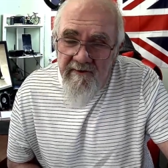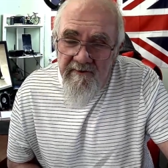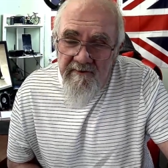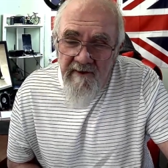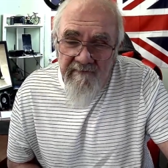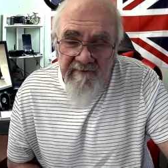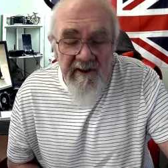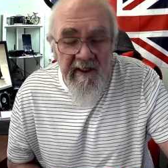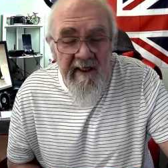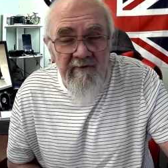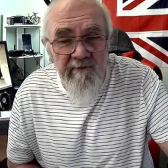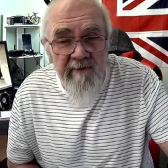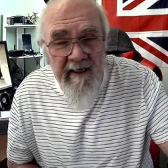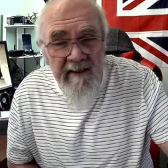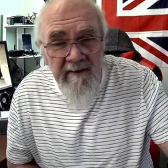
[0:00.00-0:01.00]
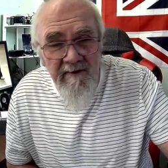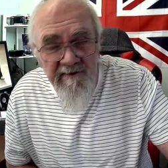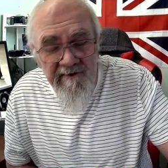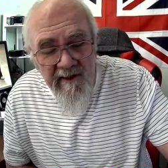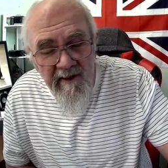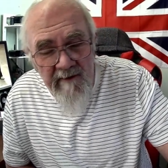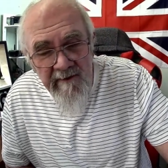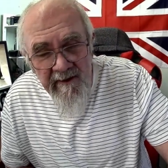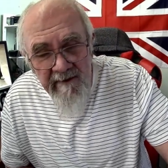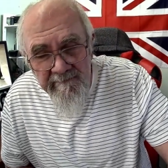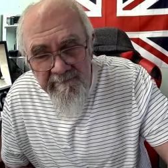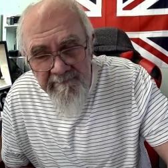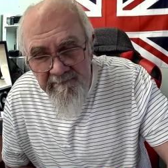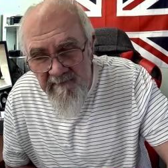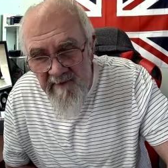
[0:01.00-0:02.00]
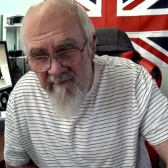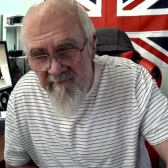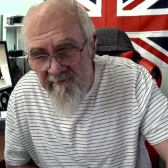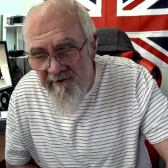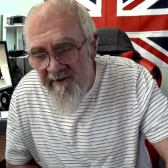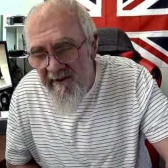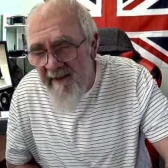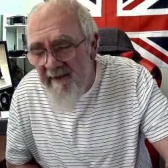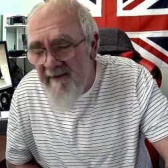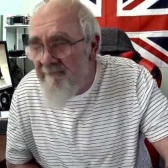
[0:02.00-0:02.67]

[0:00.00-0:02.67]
of channel paddlers coming in every day.